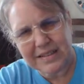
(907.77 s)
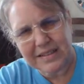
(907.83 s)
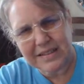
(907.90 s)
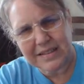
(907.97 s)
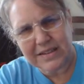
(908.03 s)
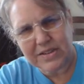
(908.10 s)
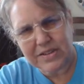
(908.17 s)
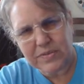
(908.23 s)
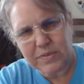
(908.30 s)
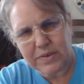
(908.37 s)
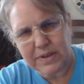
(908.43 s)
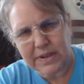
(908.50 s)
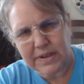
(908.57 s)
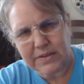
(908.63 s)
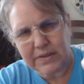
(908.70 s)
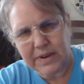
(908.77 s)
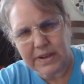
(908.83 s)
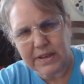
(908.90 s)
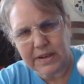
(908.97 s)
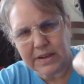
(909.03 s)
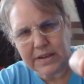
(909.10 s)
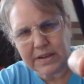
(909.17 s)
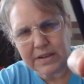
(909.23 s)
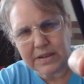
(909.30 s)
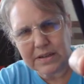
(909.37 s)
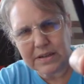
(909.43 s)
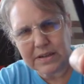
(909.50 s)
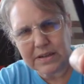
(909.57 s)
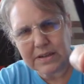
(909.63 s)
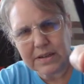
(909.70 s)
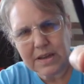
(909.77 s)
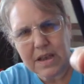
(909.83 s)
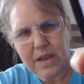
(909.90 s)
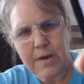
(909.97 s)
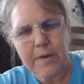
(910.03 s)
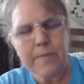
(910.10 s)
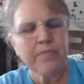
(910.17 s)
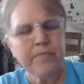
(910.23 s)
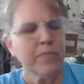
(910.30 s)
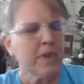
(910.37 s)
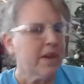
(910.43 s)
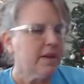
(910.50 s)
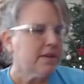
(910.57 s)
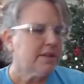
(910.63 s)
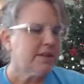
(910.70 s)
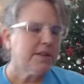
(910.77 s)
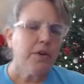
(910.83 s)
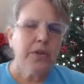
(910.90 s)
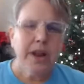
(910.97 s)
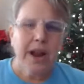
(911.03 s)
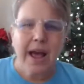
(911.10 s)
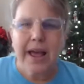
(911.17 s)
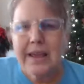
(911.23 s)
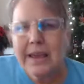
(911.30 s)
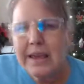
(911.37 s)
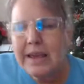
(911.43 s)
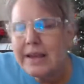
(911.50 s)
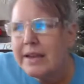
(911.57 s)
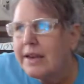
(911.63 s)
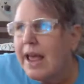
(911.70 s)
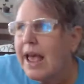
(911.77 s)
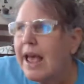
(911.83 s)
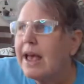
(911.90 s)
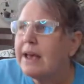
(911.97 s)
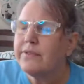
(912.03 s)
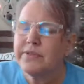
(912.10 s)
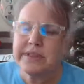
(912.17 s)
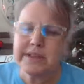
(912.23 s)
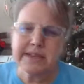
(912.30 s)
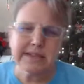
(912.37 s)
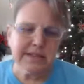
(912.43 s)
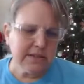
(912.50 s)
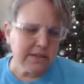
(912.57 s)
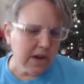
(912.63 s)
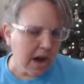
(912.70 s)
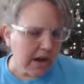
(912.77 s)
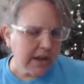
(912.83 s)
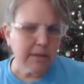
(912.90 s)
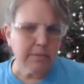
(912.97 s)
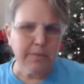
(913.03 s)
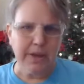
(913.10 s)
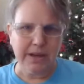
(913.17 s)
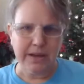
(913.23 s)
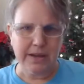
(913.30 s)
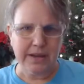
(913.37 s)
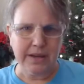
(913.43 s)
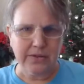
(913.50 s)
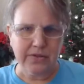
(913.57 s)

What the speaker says: there's one right there, so that I can have these documented.